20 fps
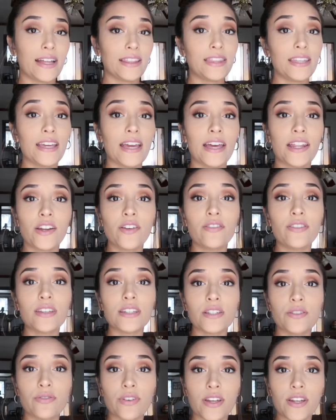At the end of
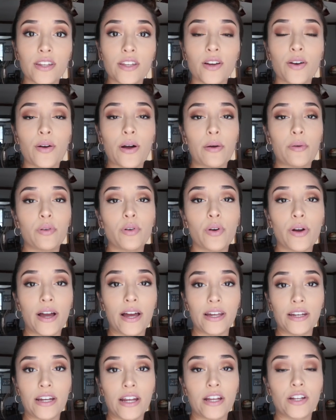this video, I will go
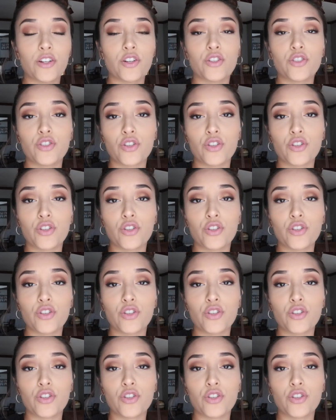ahead and